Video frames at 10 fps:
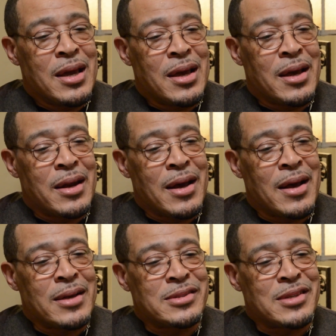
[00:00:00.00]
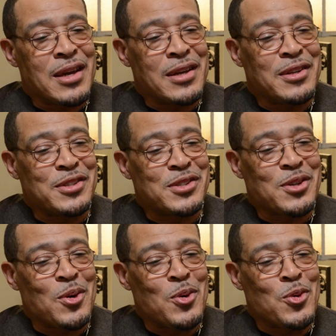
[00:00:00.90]
And I sang this
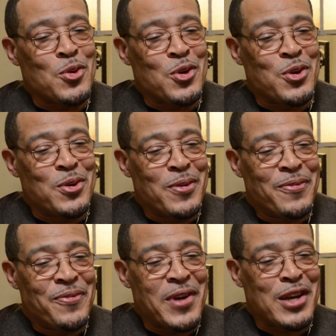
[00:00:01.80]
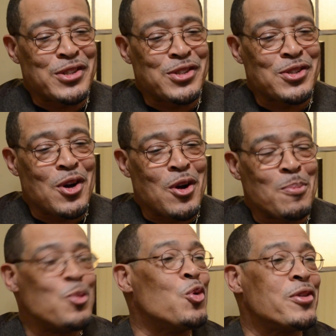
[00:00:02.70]
old-fashioned song,
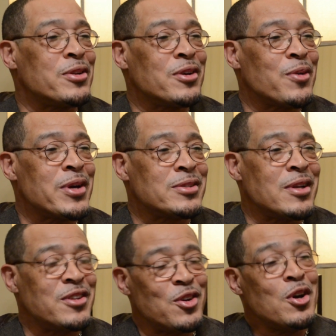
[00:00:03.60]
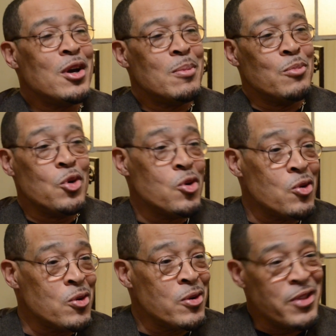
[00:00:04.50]
More Than the Greatest Love,
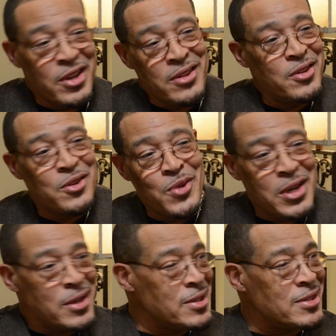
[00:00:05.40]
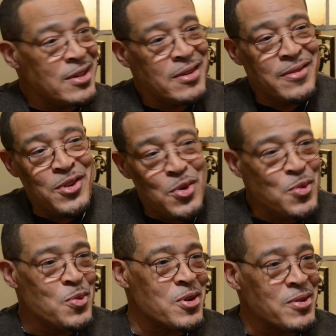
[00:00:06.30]
More Than the Greatest Love the
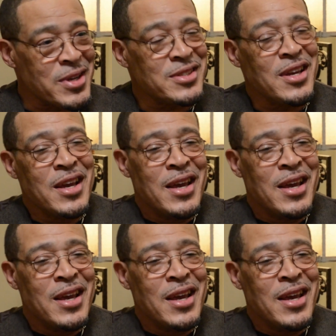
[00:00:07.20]
World is.